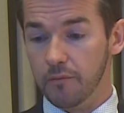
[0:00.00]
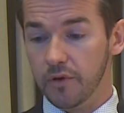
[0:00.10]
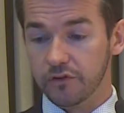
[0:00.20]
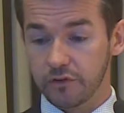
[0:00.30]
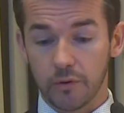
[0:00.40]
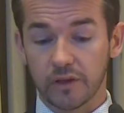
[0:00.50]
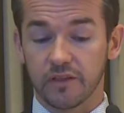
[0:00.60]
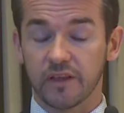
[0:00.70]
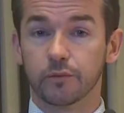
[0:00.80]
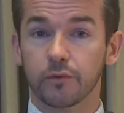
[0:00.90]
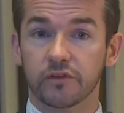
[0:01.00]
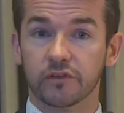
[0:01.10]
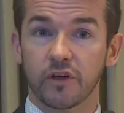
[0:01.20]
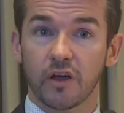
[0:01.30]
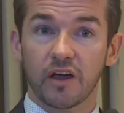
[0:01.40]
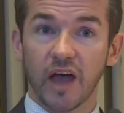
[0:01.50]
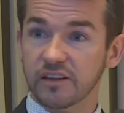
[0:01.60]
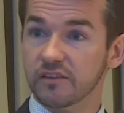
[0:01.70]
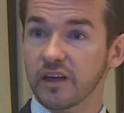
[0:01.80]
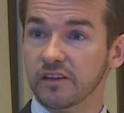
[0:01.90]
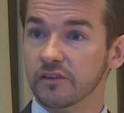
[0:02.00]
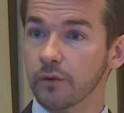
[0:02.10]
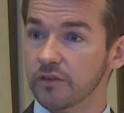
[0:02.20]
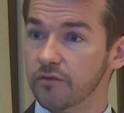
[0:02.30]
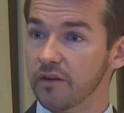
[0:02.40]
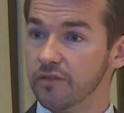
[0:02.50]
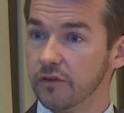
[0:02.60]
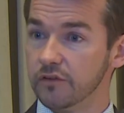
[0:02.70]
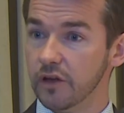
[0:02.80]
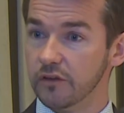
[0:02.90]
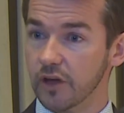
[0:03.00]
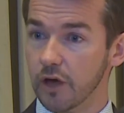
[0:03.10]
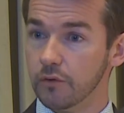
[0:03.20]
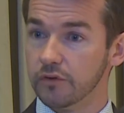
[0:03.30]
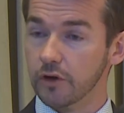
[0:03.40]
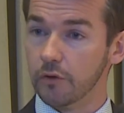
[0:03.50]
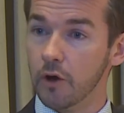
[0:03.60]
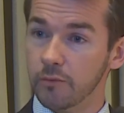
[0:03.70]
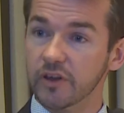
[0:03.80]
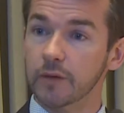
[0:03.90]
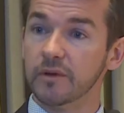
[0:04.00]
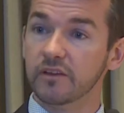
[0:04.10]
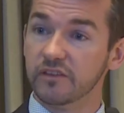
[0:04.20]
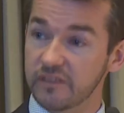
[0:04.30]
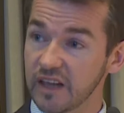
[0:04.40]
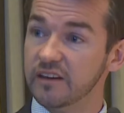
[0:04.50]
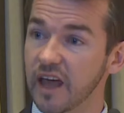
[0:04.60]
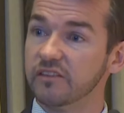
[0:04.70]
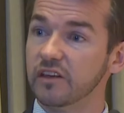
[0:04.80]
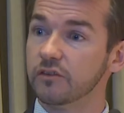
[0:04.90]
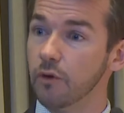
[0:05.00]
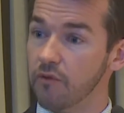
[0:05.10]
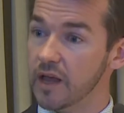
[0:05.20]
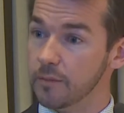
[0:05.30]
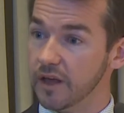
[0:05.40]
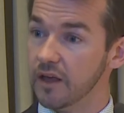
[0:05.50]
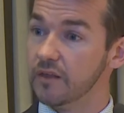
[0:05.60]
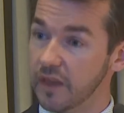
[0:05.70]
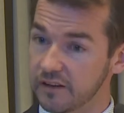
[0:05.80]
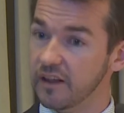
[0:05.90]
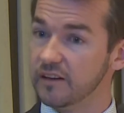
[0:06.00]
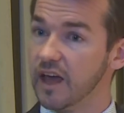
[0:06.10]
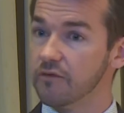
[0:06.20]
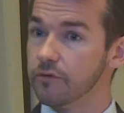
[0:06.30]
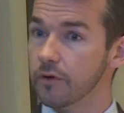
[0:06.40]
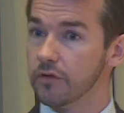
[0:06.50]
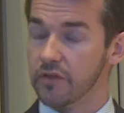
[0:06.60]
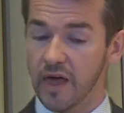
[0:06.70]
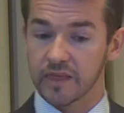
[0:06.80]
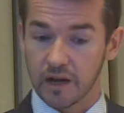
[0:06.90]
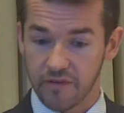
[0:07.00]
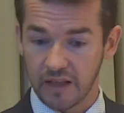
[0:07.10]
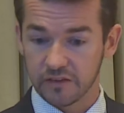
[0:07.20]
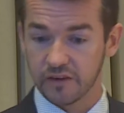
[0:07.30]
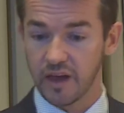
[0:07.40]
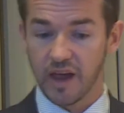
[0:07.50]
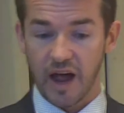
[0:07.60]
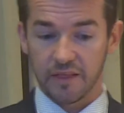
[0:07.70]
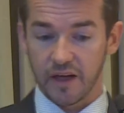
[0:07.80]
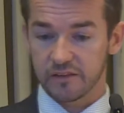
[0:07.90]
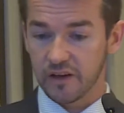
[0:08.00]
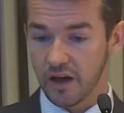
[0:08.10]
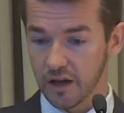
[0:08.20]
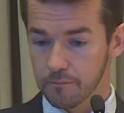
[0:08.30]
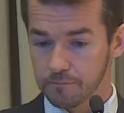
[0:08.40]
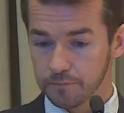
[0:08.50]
showing that this was dating to 85,000 years ago. So Homo sapiens did get into Arabia. They did get further than the Levant at that time.